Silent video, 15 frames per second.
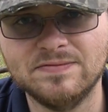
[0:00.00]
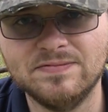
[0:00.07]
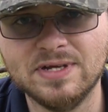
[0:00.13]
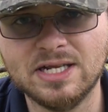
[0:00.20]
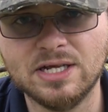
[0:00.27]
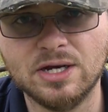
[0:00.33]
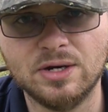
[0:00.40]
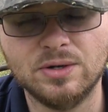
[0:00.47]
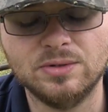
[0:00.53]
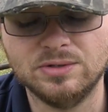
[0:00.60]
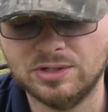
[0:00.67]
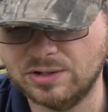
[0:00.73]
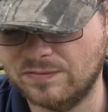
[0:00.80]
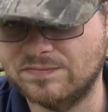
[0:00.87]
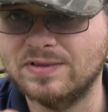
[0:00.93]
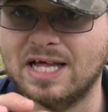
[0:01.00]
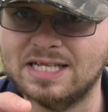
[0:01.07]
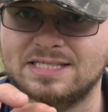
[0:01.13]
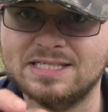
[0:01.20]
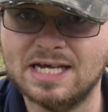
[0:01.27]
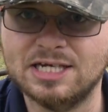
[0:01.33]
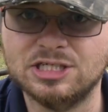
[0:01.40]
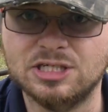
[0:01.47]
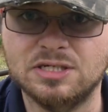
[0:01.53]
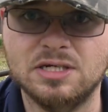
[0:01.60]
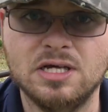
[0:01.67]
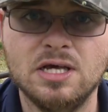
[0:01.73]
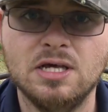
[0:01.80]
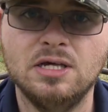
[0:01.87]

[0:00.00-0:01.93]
video, you know, for that section,